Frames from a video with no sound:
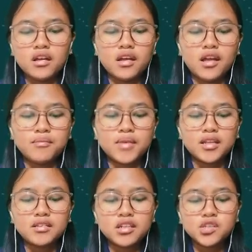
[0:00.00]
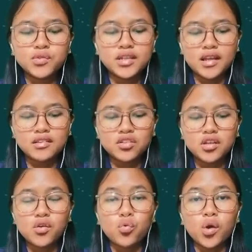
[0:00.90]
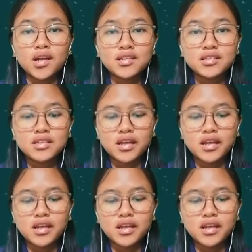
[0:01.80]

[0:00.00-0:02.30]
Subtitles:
and matrix with entry 1